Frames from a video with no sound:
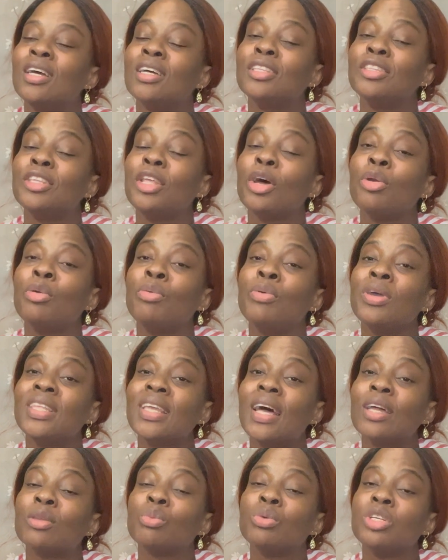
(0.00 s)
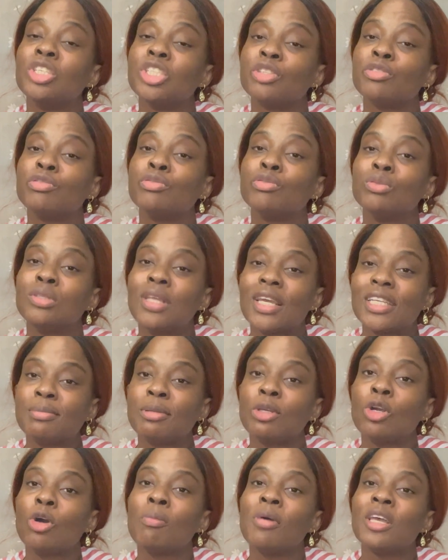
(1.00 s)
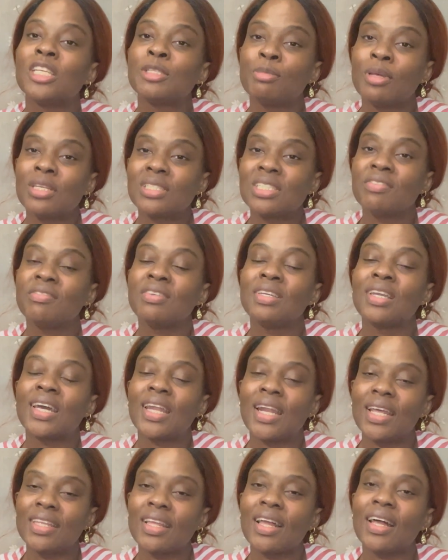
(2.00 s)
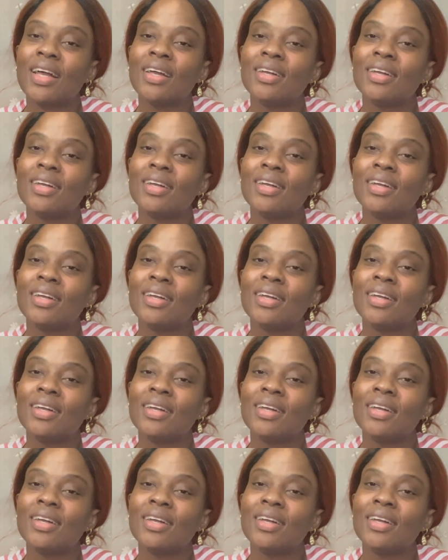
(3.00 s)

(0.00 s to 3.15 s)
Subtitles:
The rate at which food has become expensive in Canada